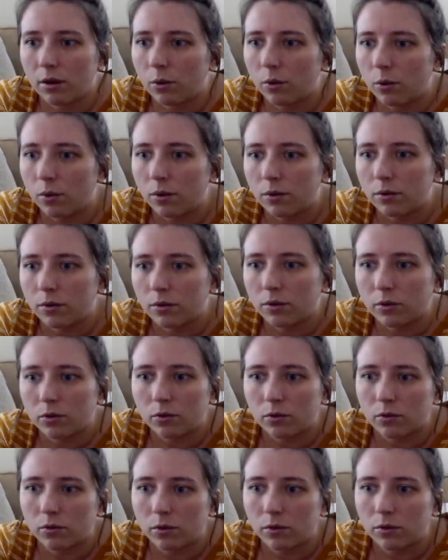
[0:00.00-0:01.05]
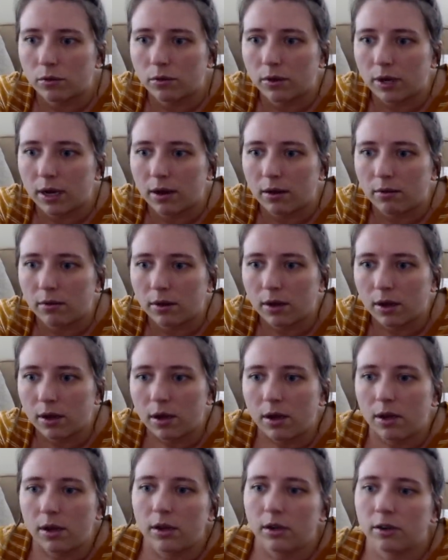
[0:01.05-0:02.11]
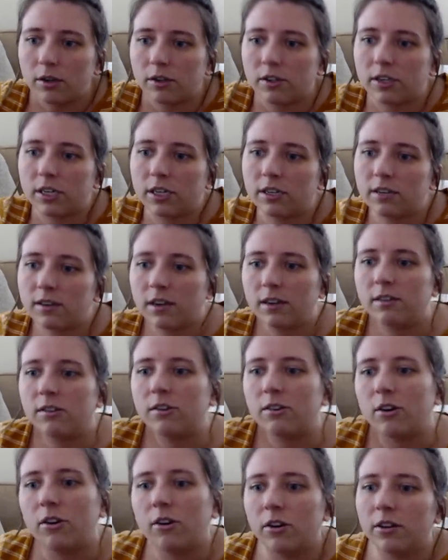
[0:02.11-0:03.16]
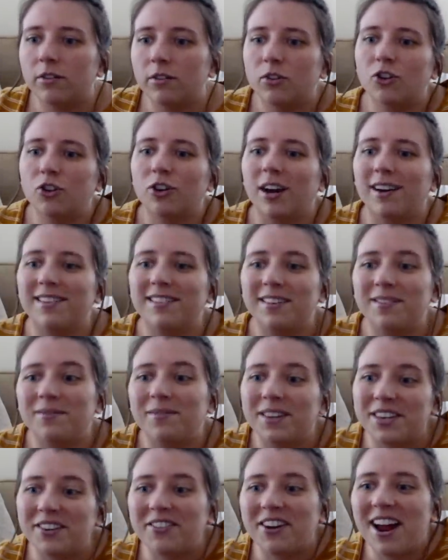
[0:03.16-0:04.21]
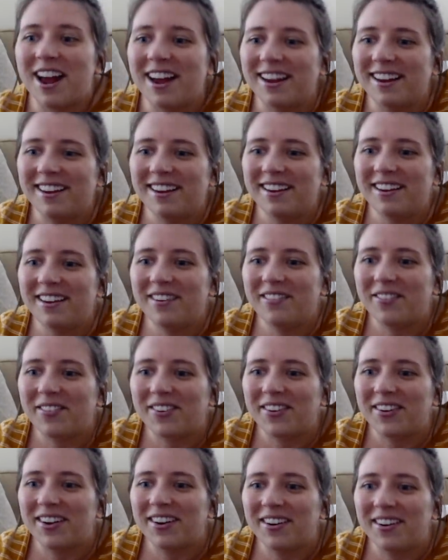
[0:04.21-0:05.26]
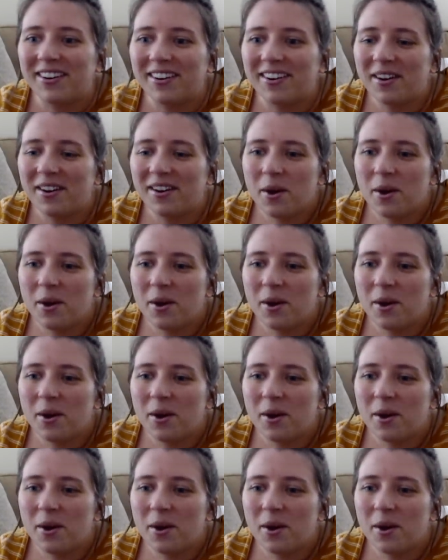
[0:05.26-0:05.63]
Ooh, scrolling down. Christina said, circle of stress and regret. For real.